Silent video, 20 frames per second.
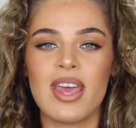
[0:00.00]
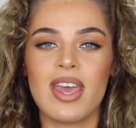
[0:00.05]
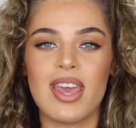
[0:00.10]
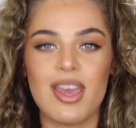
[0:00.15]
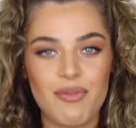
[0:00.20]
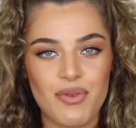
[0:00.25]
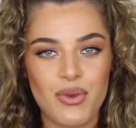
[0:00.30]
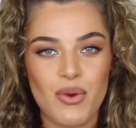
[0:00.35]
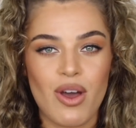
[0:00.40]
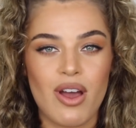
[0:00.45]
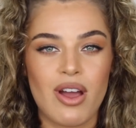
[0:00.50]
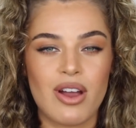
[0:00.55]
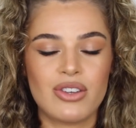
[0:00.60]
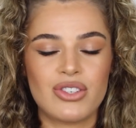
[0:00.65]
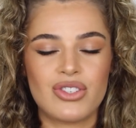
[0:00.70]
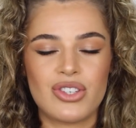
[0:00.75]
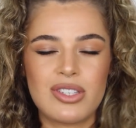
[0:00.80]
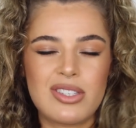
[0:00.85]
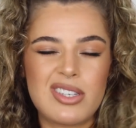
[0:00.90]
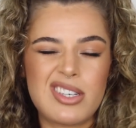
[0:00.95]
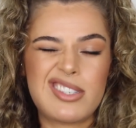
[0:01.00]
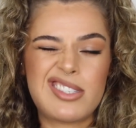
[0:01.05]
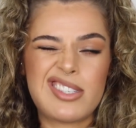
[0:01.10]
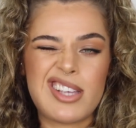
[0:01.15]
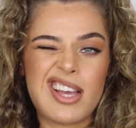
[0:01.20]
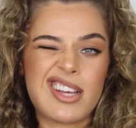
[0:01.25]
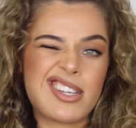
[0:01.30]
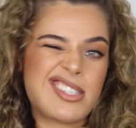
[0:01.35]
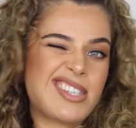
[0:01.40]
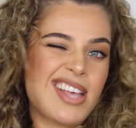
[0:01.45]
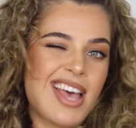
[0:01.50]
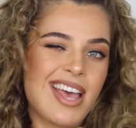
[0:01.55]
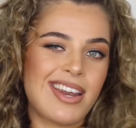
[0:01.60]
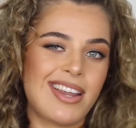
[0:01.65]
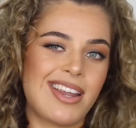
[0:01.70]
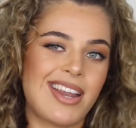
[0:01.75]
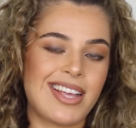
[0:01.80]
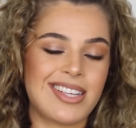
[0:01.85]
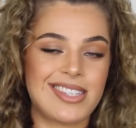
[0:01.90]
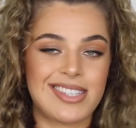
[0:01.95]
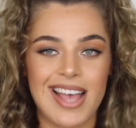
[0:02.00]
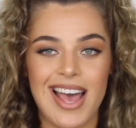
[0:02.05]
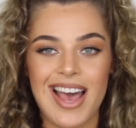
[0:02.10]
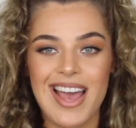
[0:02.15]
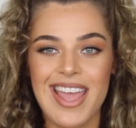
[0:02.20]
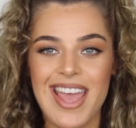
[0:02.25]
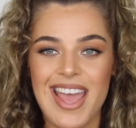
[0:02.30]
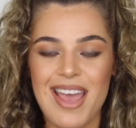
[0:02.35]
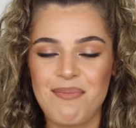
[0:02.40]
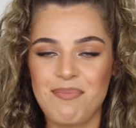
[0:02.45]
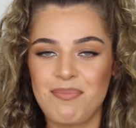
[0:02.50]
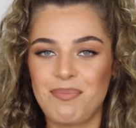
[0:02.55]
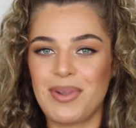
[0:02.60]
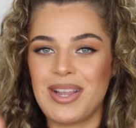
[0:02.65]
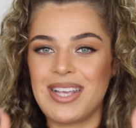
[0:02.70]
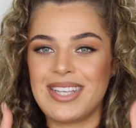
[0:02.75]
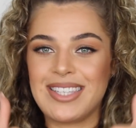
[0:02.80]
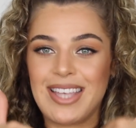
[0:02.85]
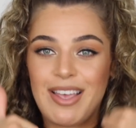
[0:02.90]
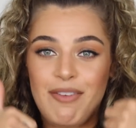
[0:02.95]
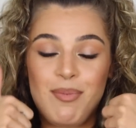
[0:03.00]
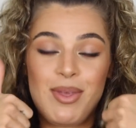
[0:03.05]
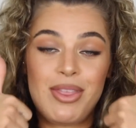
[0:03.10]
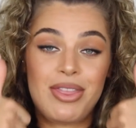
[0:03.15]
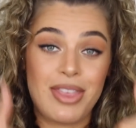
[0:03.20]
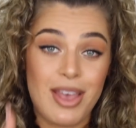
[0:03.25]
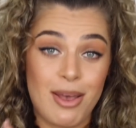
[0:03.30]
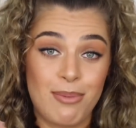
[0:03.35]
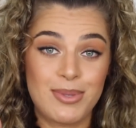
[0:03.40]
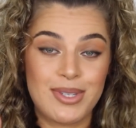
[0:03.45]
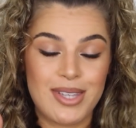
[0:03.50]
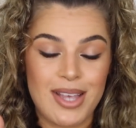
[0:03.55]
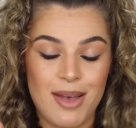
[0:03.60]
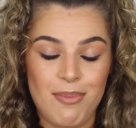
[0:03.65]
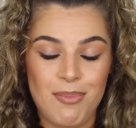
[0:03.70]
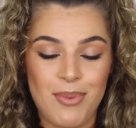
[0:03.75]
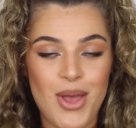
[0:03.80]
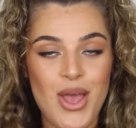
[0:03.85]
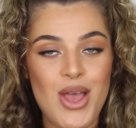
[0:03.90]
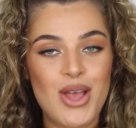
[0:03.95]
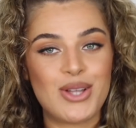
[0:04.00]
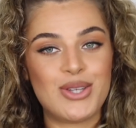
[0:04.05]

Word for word: if you are just as excited as I am, please give me thumbs up.